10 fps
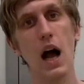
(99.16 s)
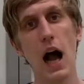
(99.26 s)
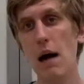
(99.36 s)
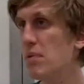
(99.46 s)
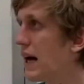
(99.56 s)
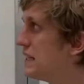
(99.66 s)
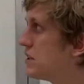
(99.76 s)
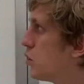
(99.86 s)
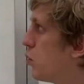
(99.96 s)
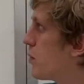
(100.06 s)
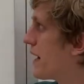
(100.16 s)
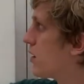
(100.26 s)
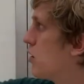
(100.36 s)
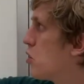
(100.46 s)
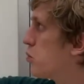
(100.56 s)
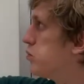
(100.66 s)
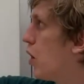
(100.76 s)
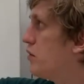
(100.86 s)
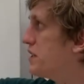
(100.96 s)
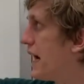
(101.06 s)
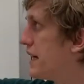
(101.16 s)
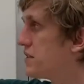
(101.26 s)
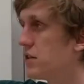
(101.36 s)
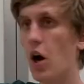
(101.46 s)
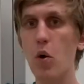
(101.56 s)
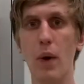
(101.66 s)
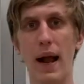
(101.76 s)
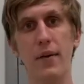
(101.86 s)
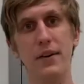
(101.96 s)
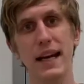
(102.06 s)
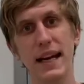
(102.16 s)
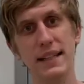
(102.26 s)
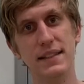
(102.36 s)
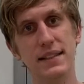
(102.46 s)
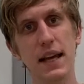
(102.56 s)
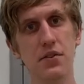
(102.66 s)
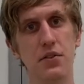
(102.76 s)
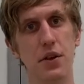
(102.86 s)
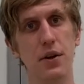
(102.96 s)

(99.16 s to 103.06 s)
A bicycle wheel rotates around its center.